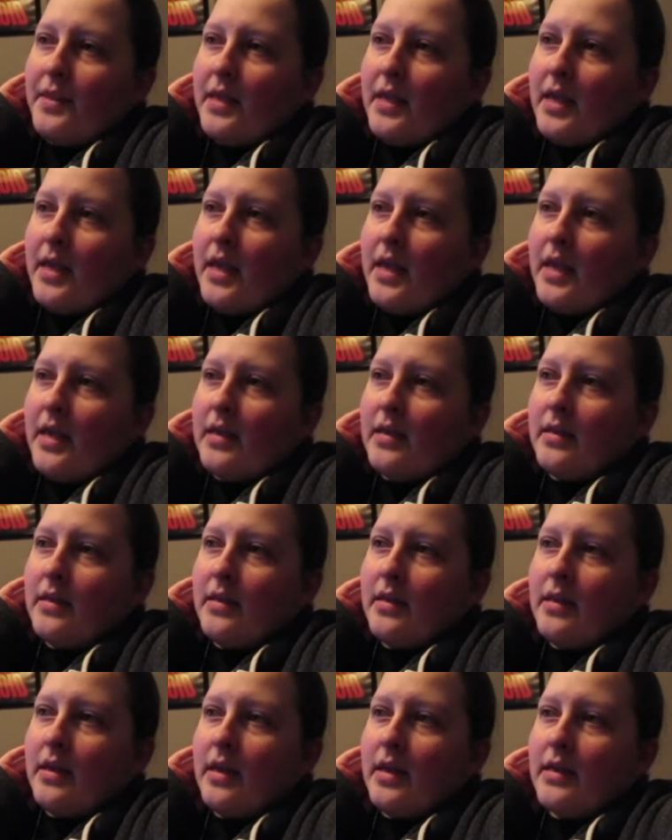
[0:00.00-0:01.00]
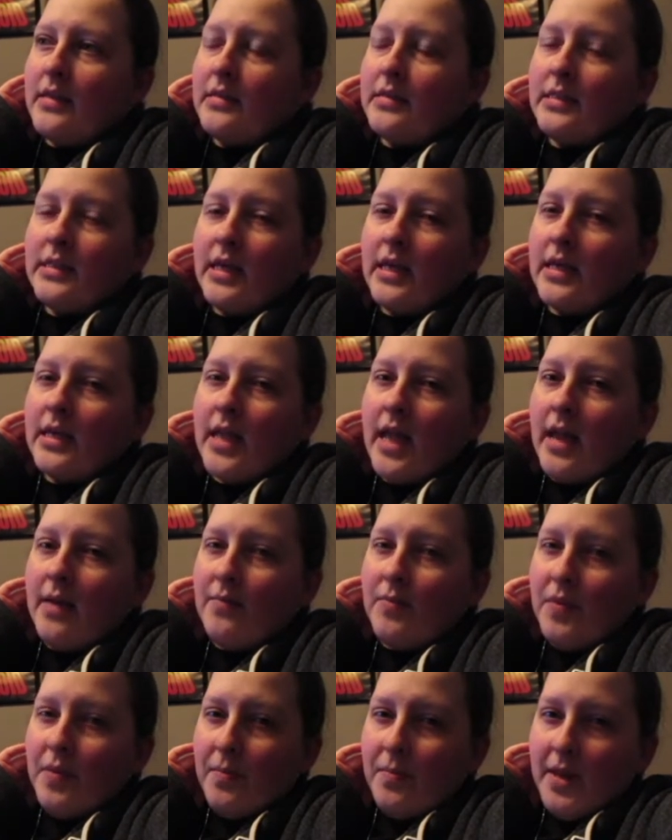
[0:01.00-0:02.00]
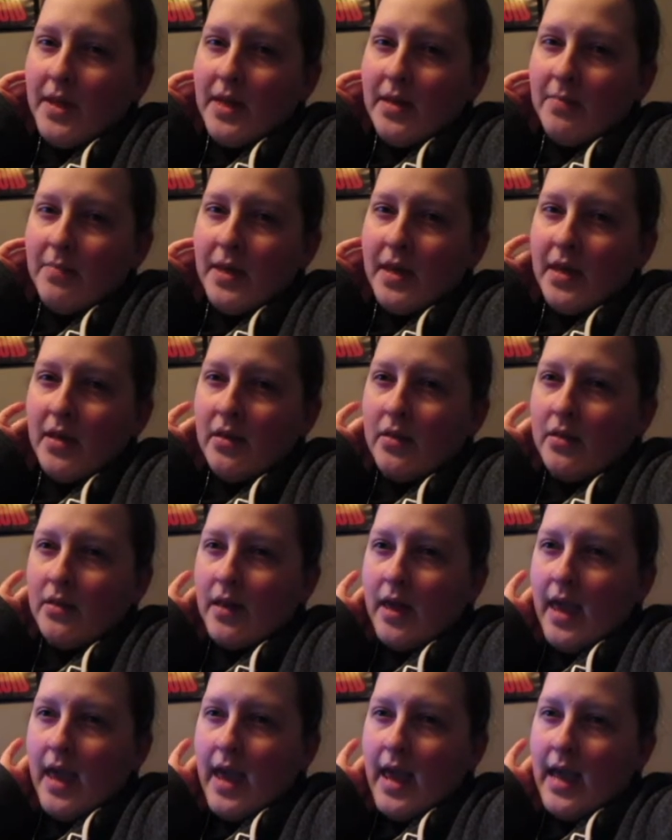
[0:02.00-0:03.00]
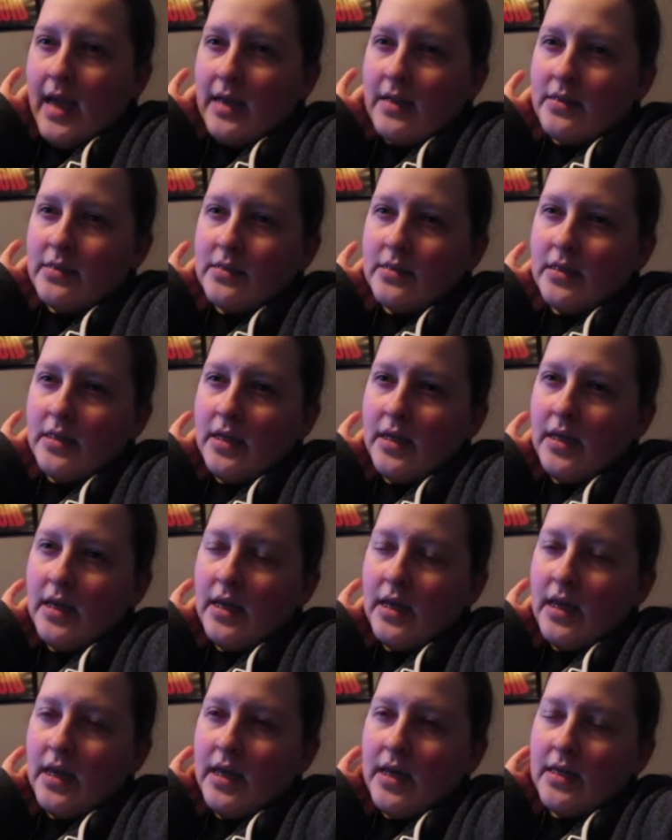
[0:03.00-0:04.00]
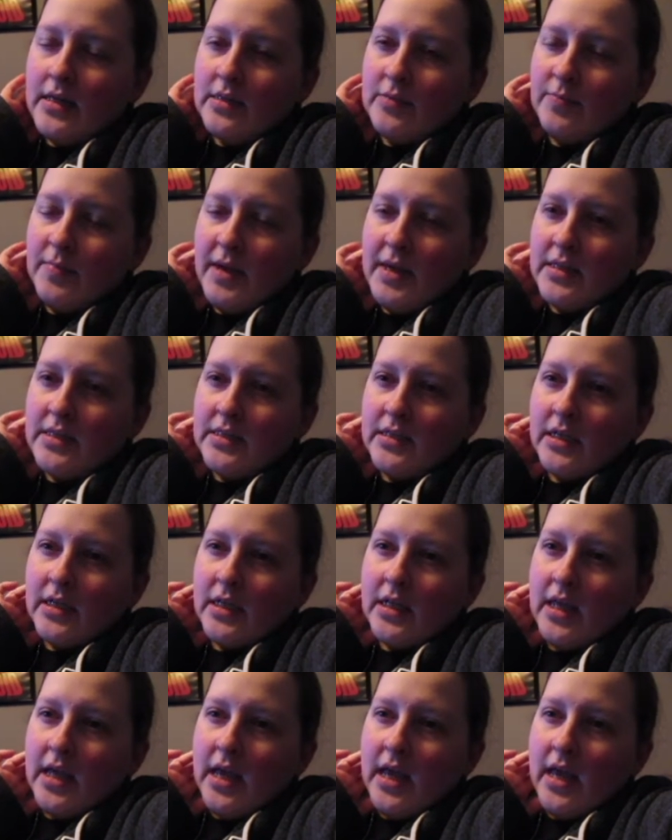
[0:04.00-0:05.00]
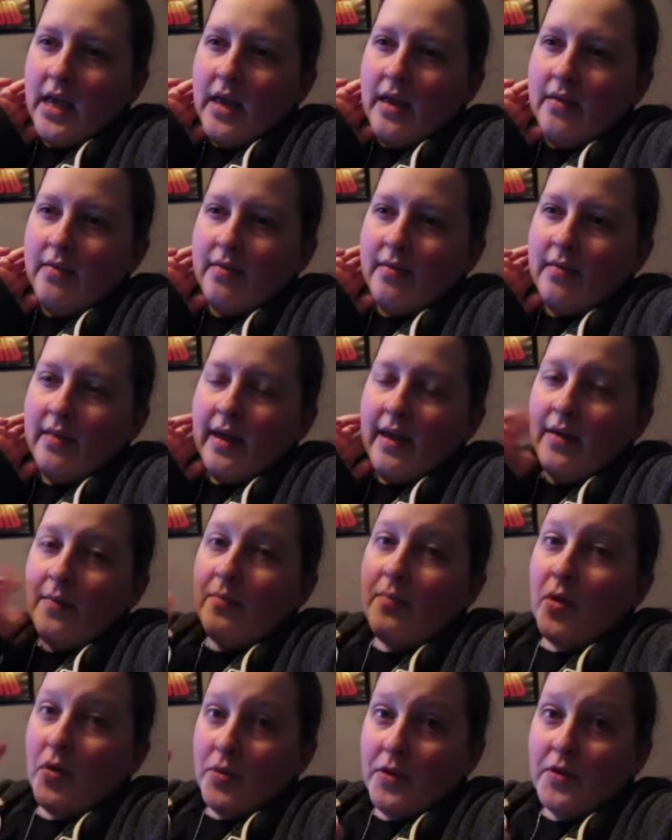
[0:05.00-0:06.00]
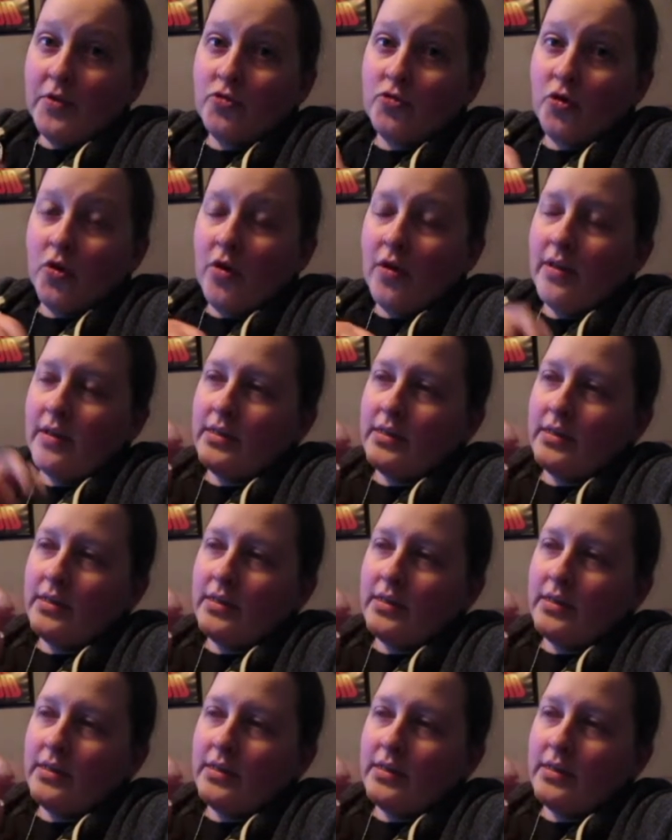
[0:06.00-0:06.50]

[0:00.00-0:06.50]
It is nicknamed the mini pill and is basically like birth control.